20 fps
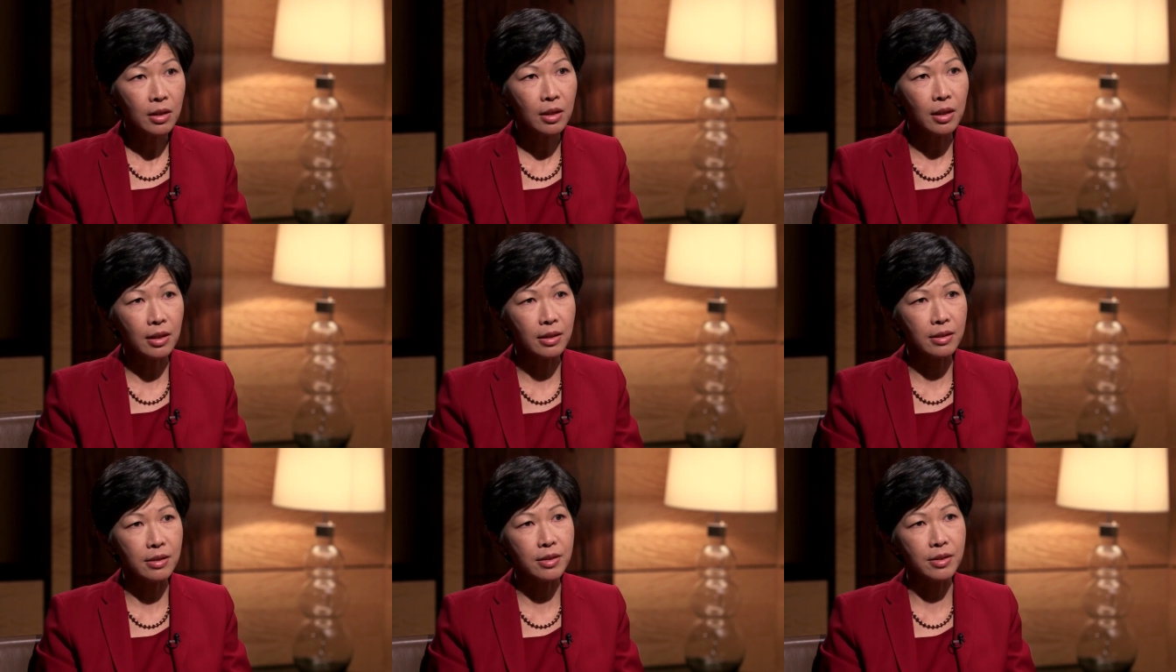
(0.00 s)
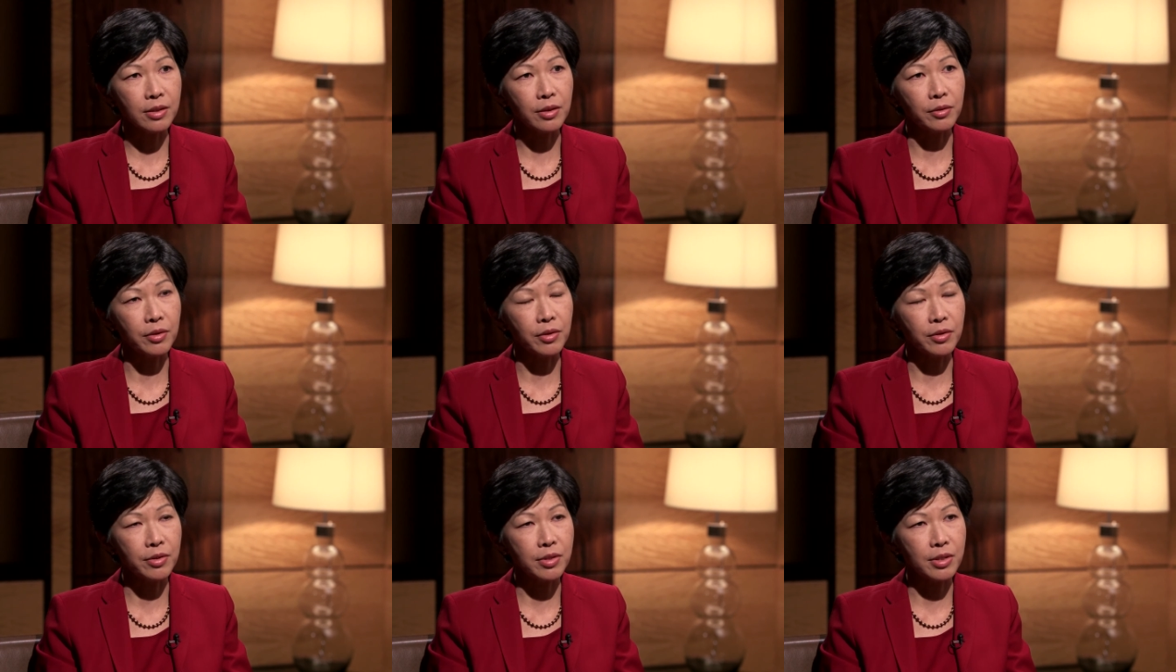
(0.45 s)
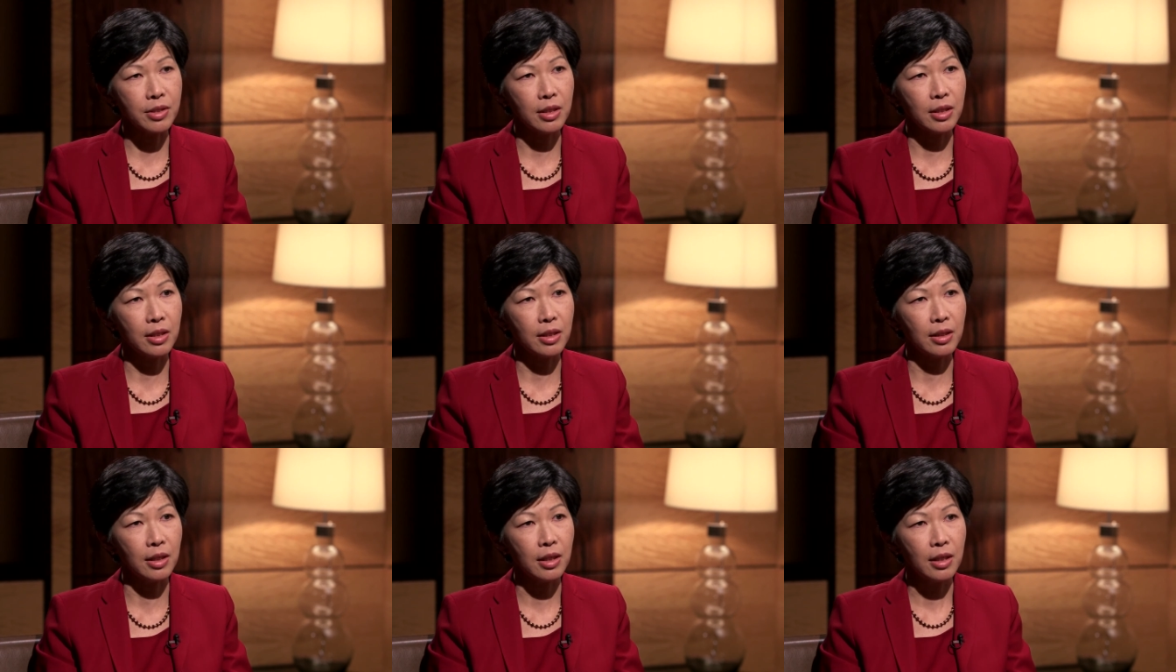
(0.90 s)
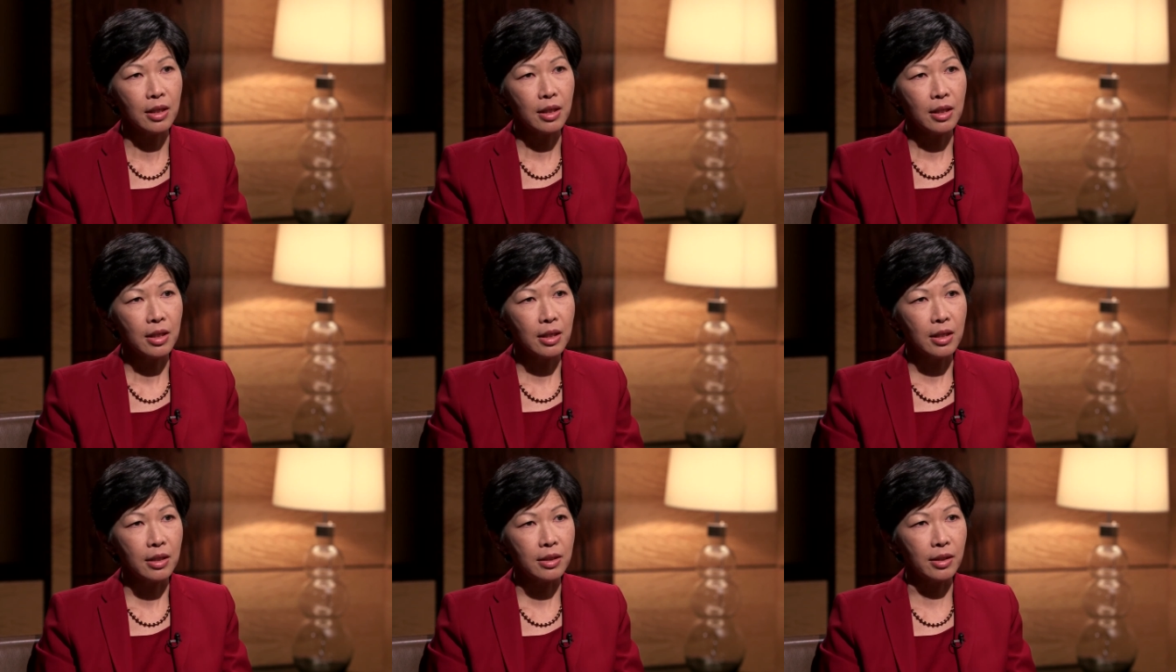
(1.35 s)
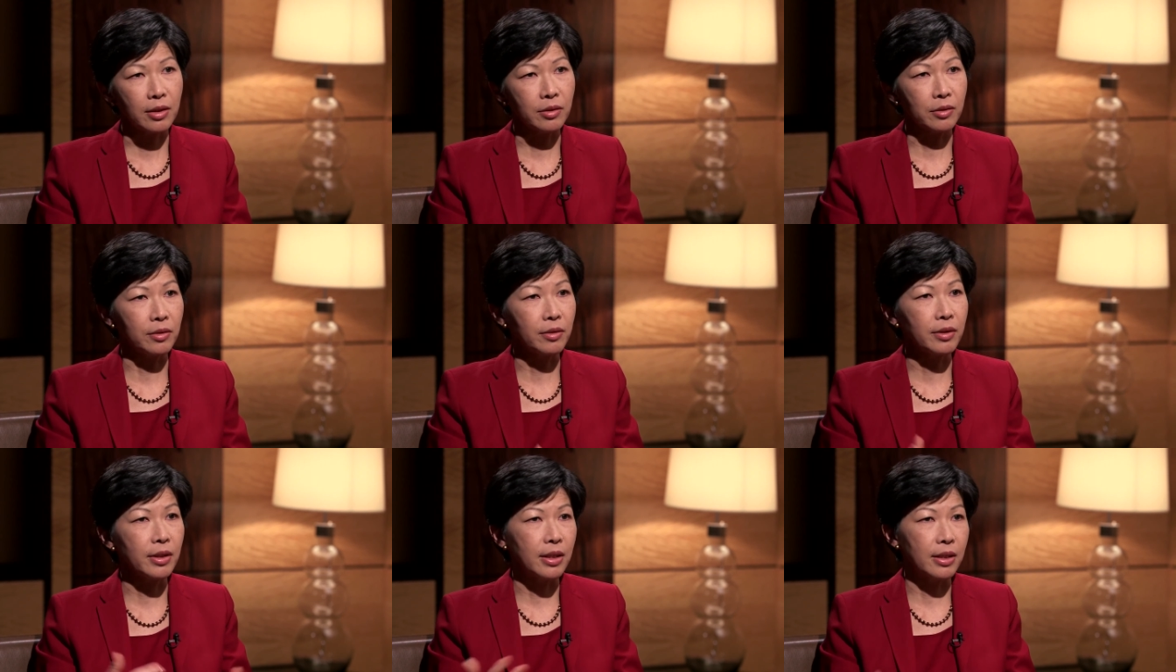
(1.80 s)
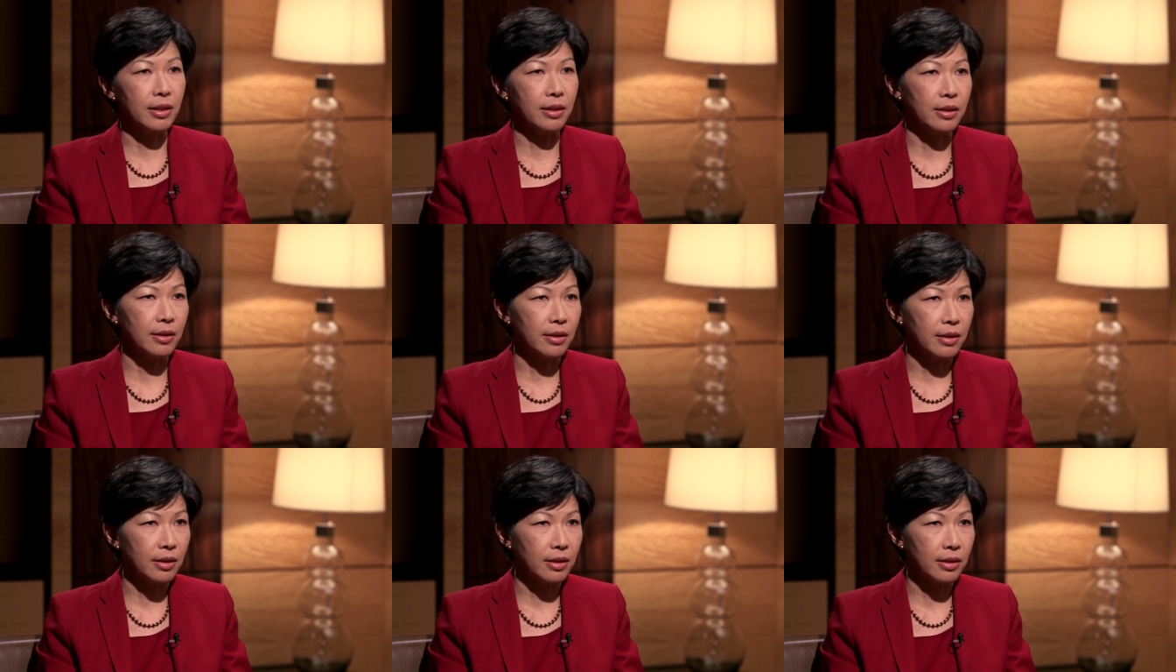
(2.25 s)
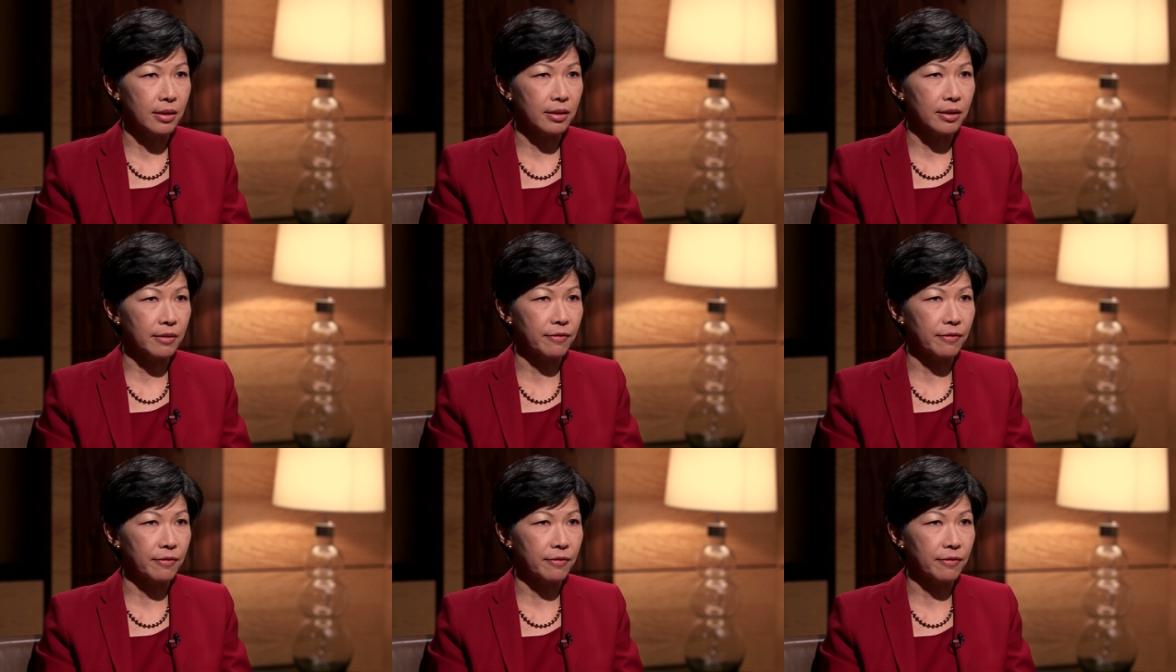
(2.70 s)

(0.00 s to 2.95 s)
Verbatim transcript: And so you're seeing not only the, the,